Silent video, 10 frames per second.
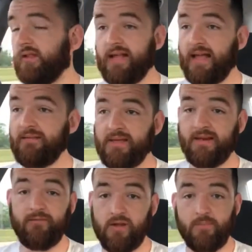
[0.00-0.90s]
I
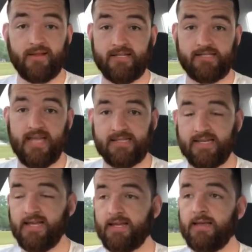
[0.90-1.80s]
made a video about this last
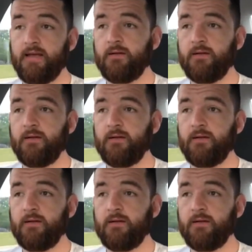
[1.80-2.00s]
night.